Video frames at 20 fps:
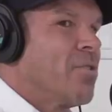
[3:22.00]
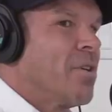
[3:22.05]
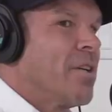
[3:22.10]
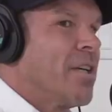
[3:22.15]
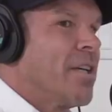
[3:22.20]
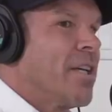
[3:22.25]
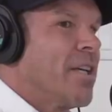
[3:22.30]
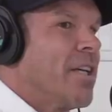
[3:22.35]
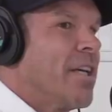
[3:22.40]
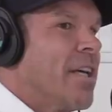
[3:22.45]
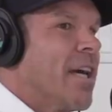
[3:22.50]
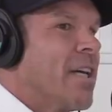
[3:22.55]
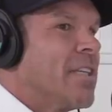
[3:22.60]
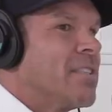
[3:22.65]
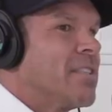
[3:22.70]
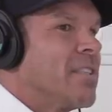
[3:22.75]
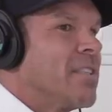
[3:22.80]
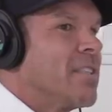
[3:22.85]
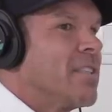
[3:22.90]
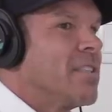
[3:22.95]
you, he
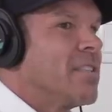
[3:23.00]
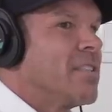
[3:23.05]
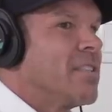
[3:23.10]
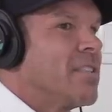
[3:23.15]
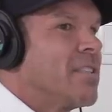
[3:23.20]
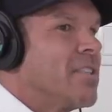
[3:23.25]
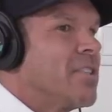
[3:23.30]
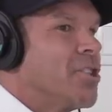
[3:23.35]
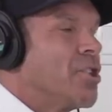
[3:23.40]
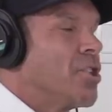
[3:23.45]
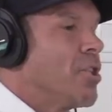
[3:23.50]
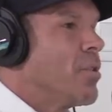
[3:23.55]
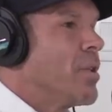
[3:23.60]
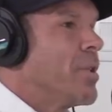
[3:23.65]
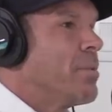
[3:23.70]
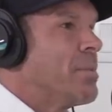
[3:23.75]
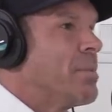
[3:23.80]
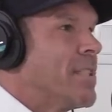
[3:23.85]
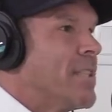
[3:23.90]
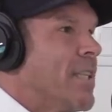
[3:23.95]
hasn't listened to the show
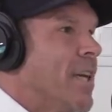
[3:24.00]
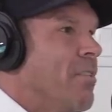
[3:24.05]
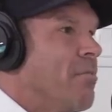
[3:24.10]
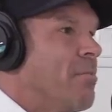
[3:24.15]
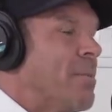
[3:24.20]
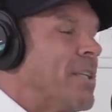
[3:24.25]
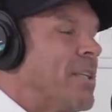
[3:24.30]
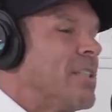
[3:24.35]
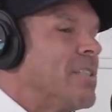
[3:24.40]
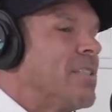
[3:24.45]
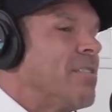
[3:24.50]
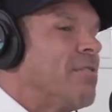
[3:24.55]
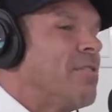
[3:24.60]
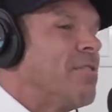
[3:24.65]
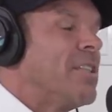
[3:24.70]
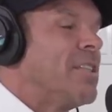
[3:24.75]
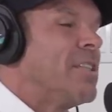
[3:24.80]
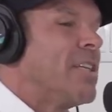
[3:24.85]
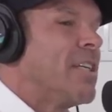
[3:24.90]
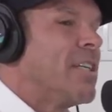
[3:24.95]
himself. Because if
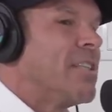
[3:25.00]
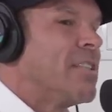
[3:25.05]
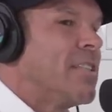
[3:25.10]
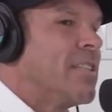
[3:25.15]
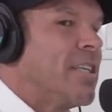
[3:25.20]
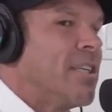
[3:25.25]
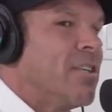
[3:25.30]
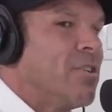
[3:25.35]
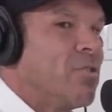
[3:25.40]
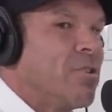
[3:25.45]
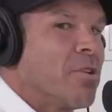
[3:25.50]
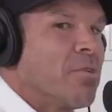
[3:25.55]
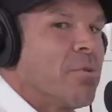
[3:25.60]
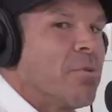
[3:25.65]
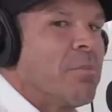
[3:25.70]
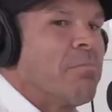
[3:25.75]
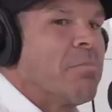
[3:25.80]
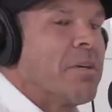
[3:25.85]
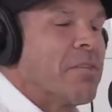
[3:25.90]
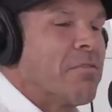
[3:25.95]
he oh. does, he know that
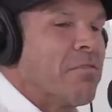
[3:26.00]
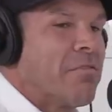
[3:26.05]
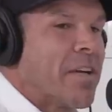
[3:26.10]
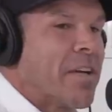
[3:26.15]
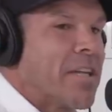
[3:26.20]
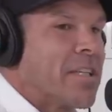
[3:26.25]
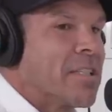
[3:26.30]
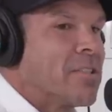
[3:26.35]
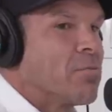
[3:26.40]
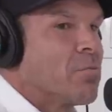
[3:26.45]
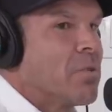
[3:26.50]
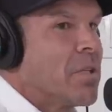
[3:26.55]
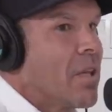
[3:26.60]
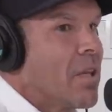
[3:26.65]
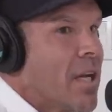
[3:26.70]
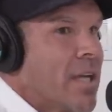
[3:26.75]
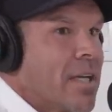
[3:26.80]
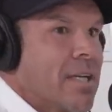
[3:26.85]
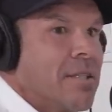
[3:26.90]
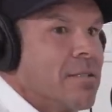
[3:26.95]
we're big fans. But, we
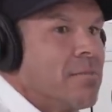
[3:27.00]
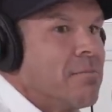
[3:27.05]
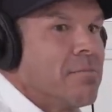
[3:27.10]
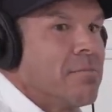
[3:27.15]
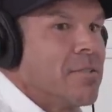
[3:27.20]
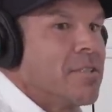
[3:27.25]
like well, him.